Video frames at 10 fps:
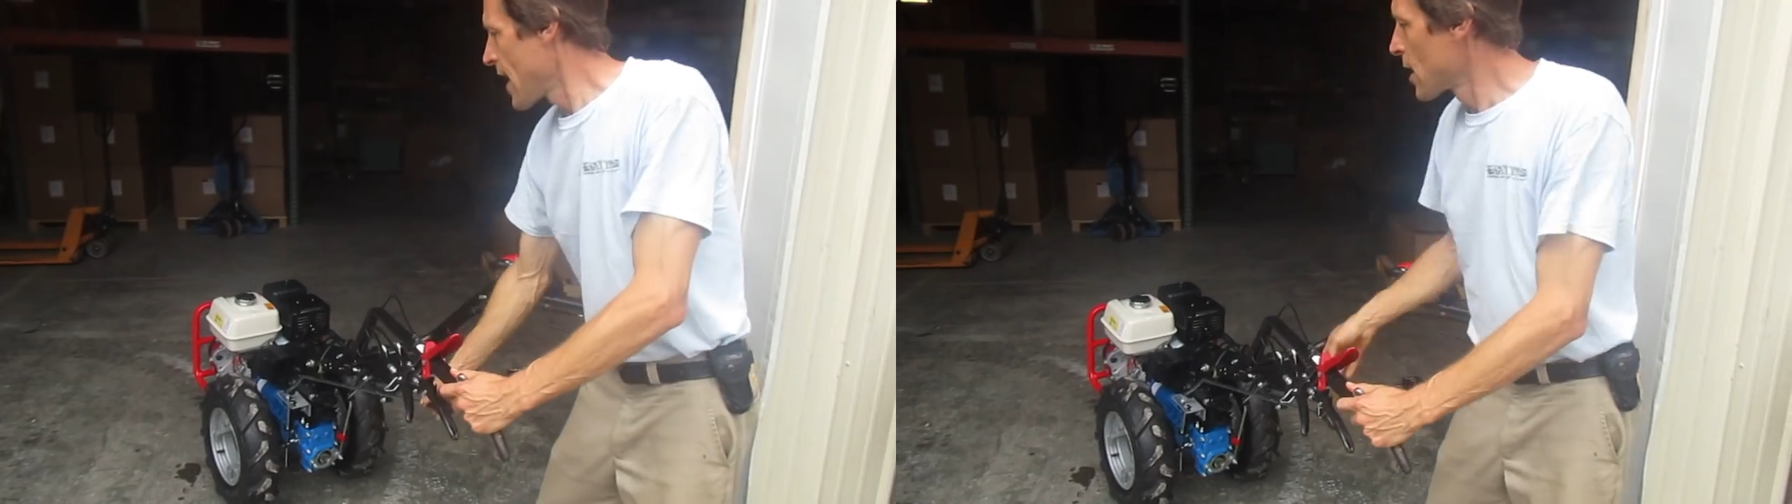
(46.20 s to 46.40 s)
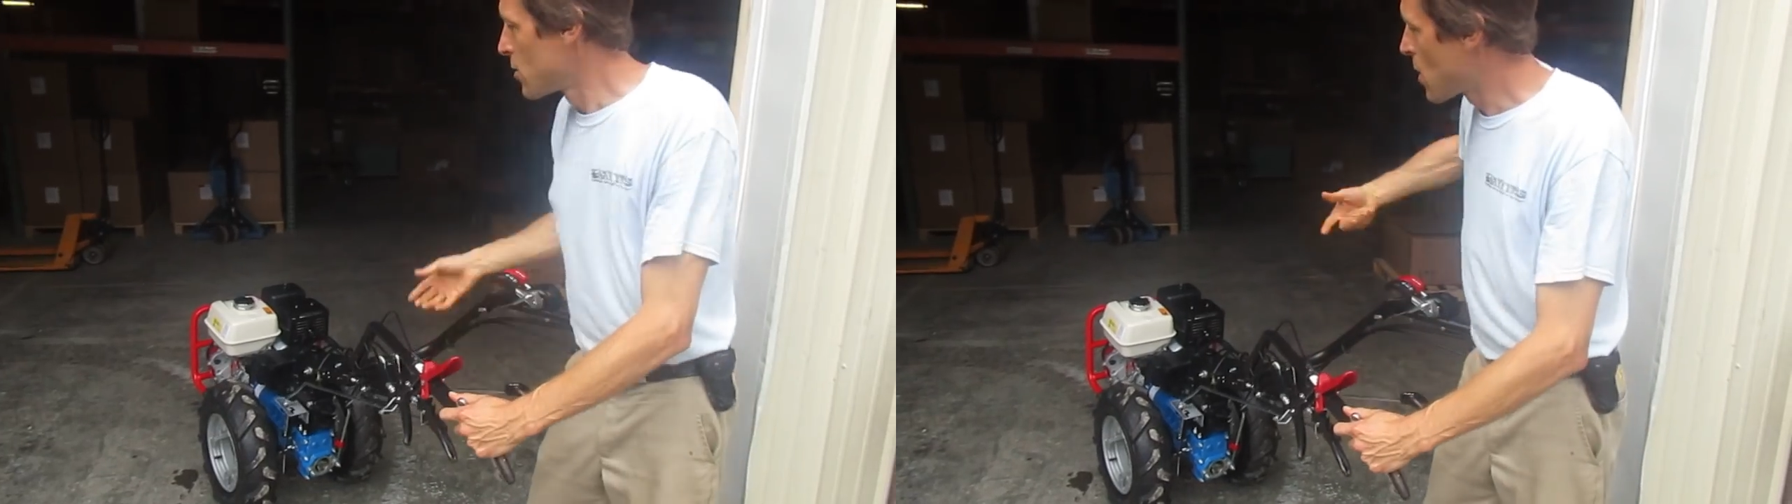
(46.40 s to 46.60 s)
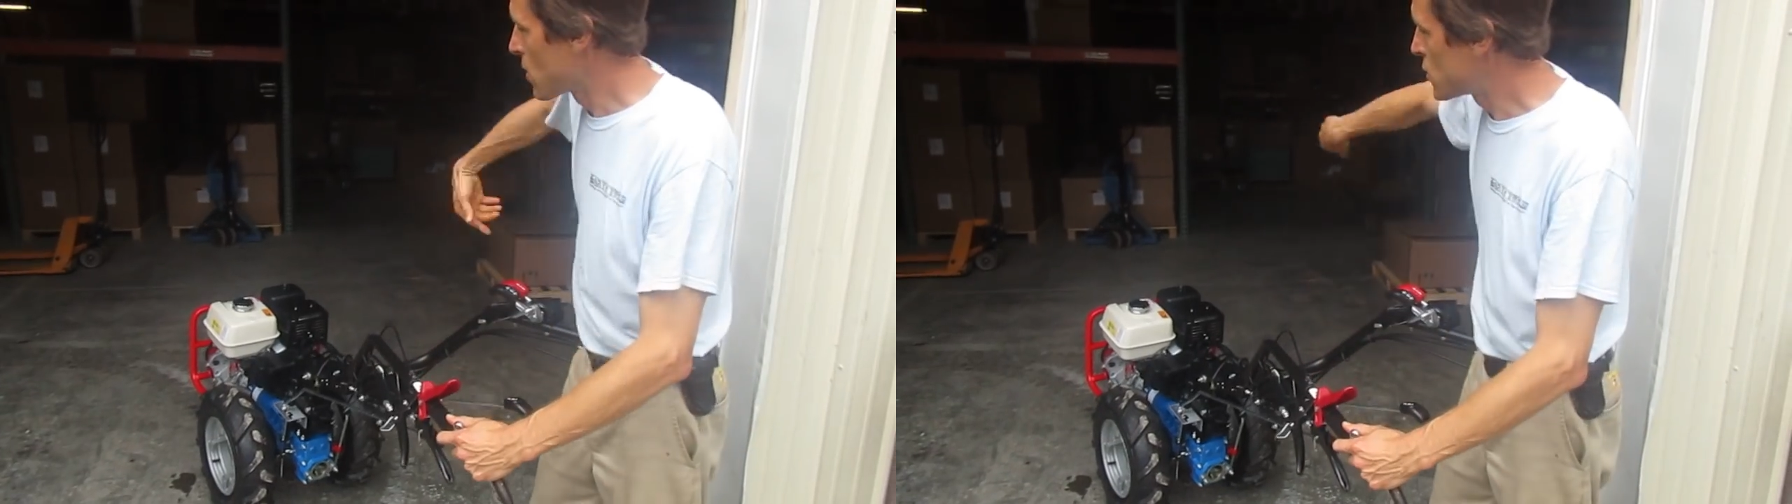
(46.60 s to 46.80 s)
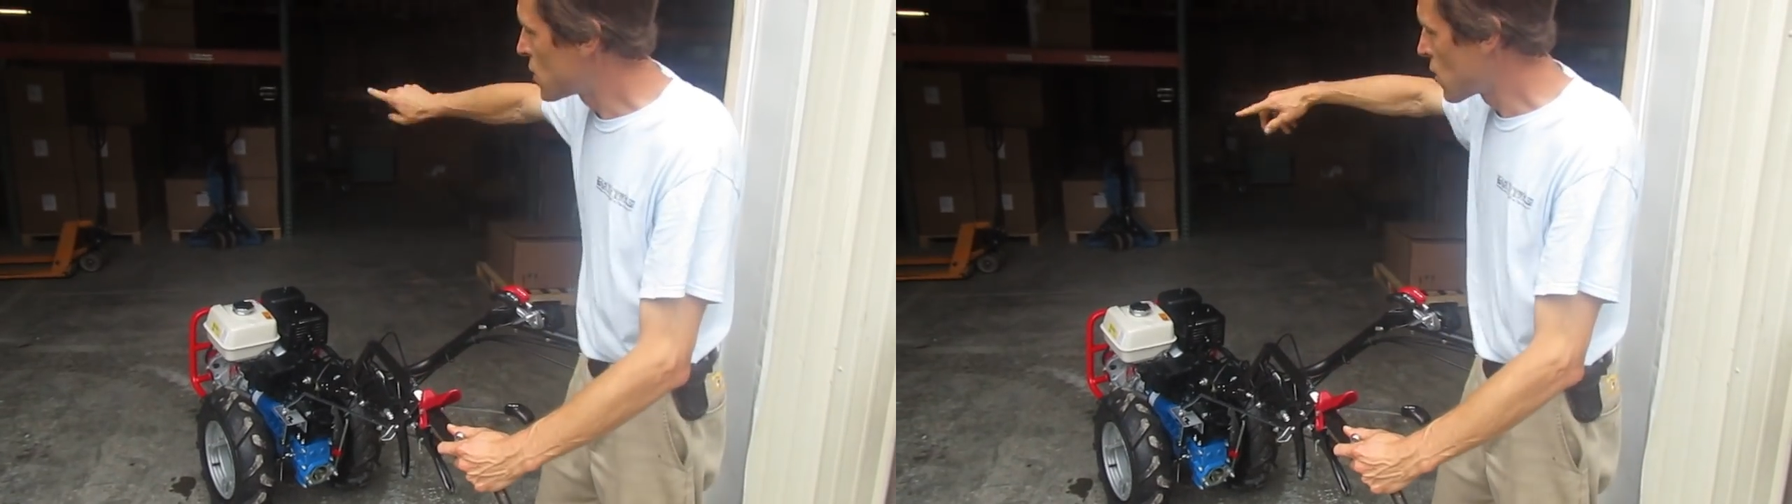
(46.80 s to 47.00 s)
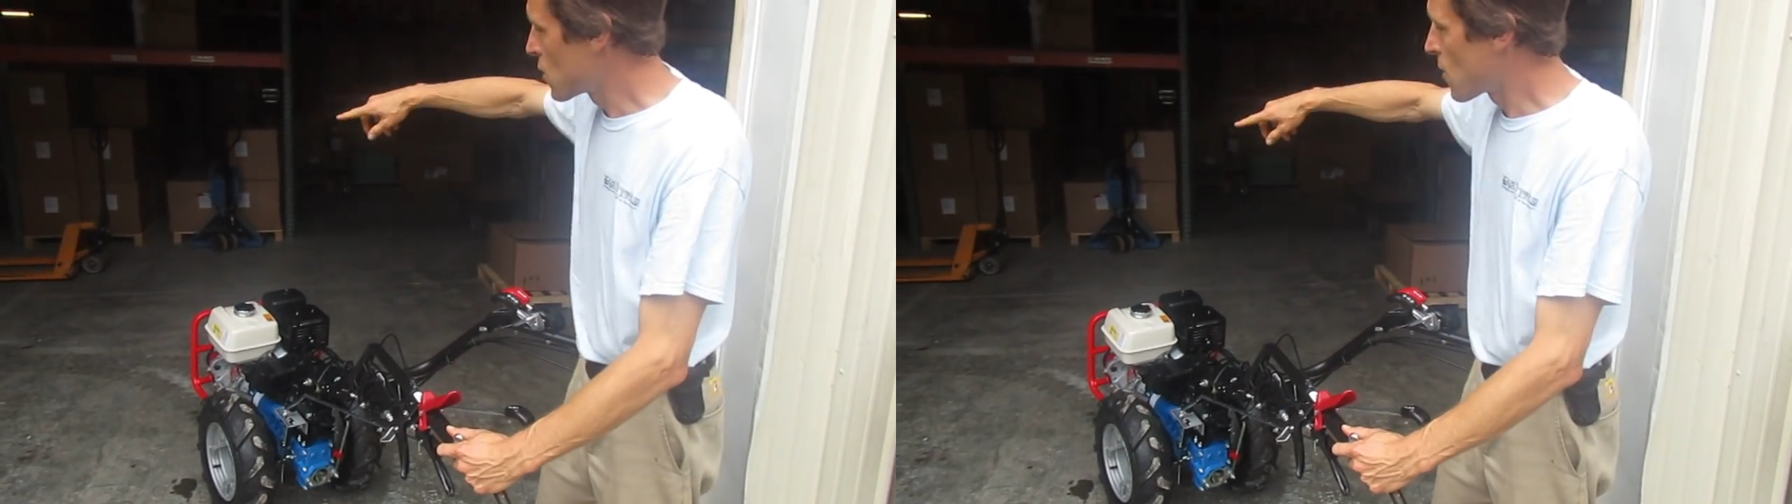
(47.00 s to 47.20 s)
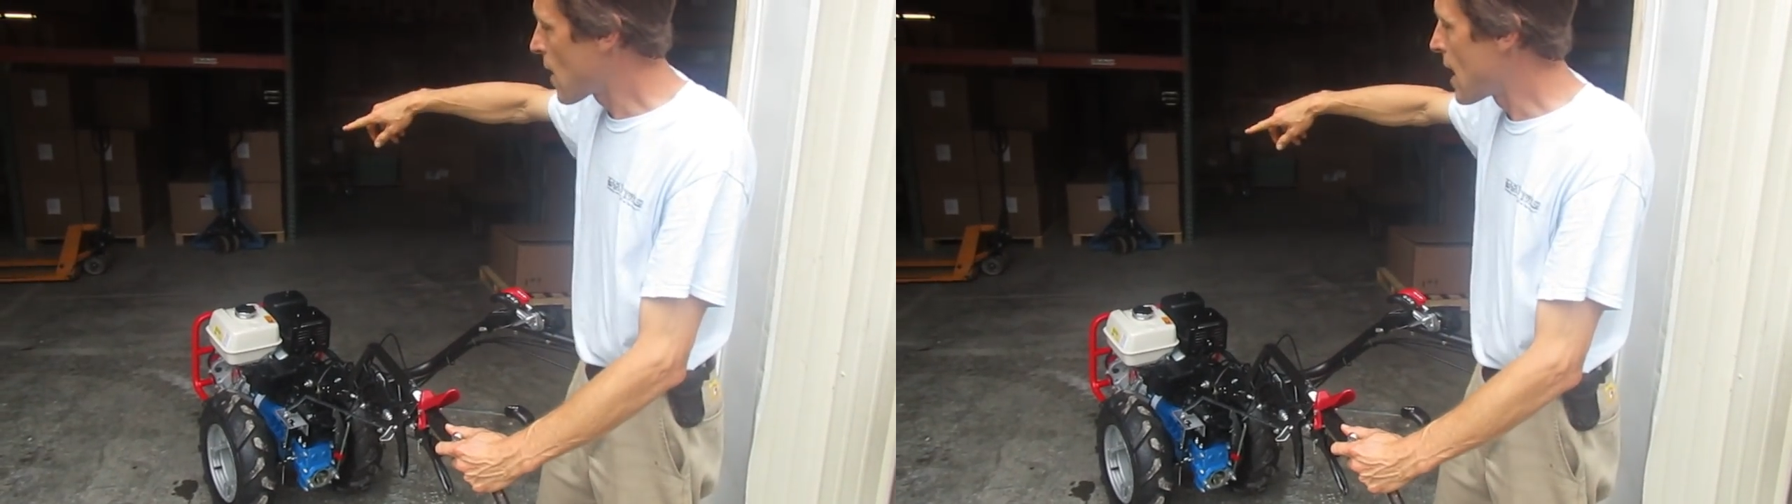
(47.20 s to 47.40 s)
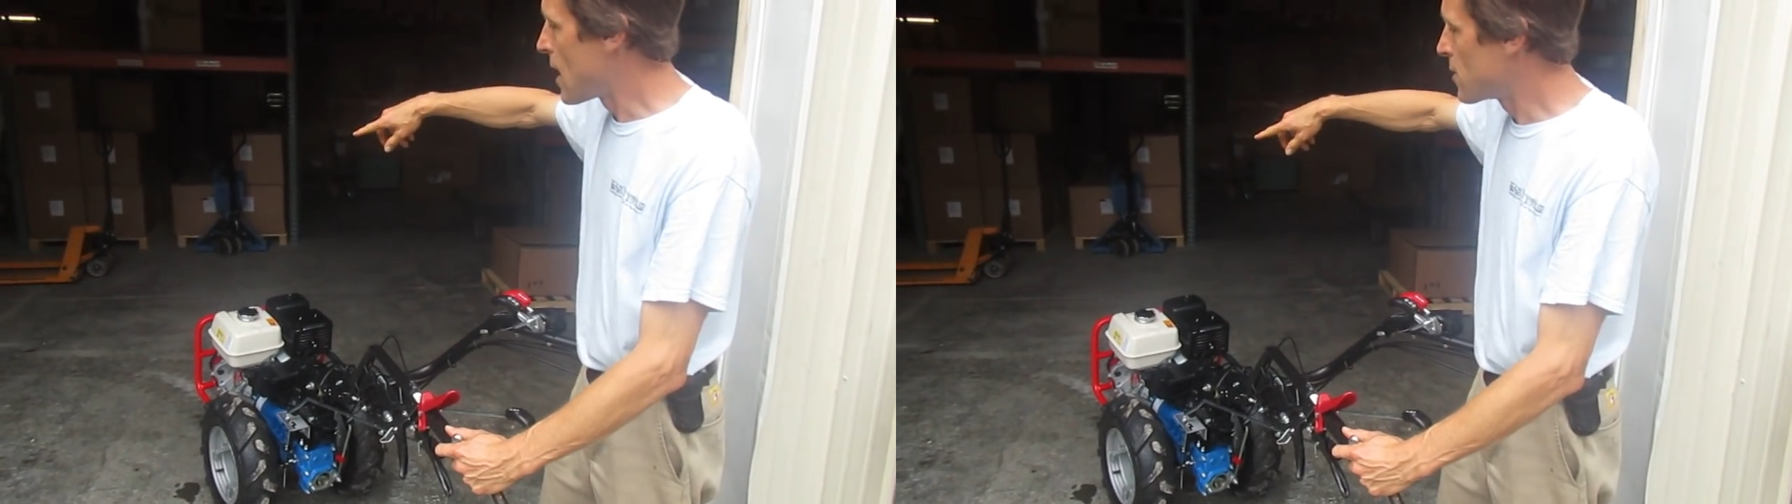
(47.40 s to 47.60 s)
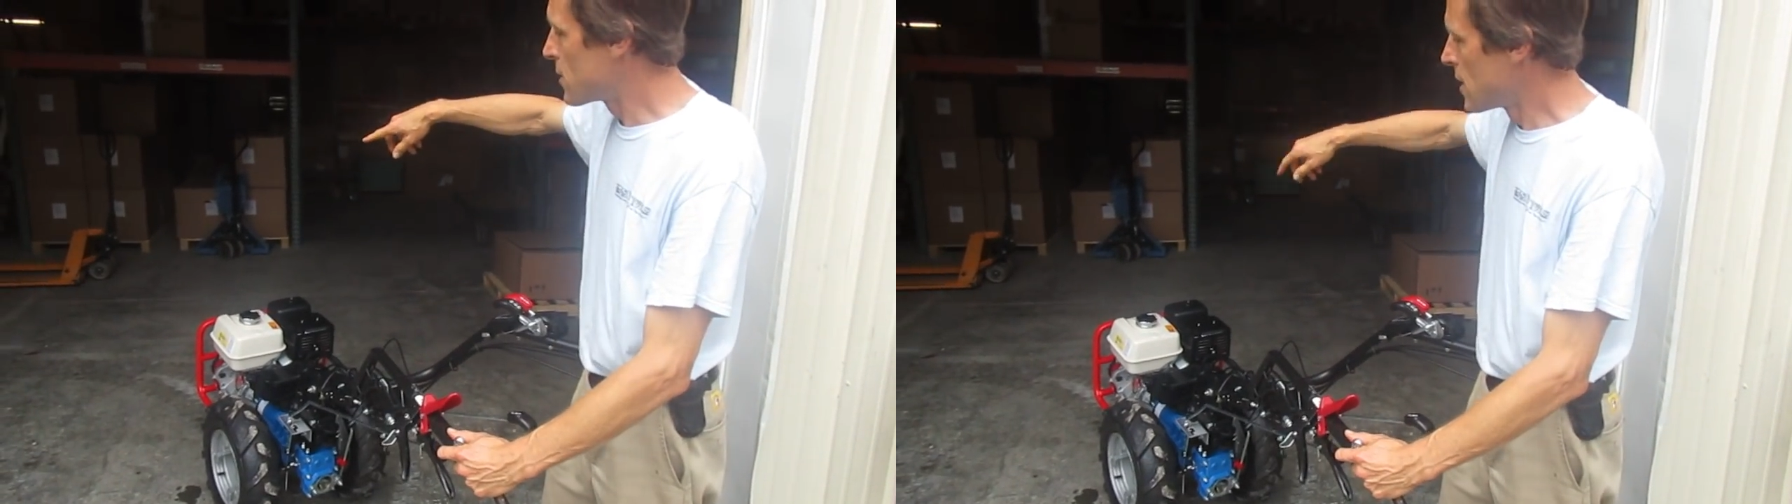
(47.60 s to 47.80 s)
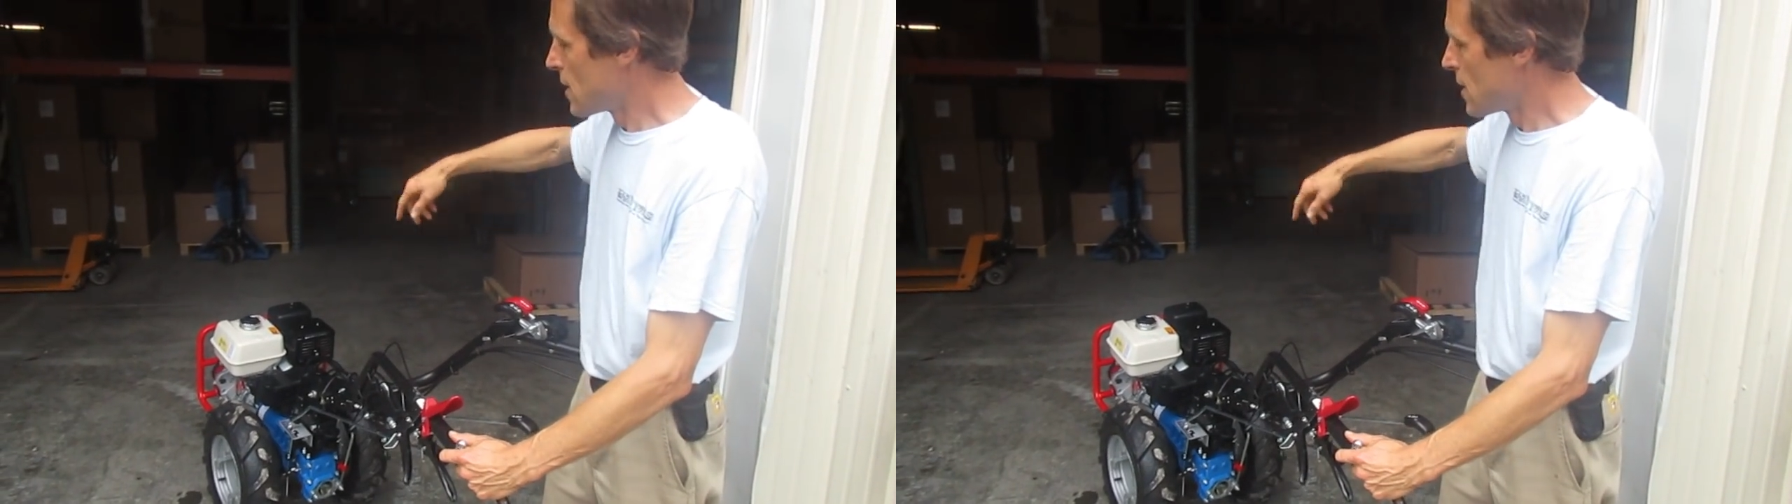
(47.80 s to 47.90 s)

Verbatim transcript: handlebars turned around,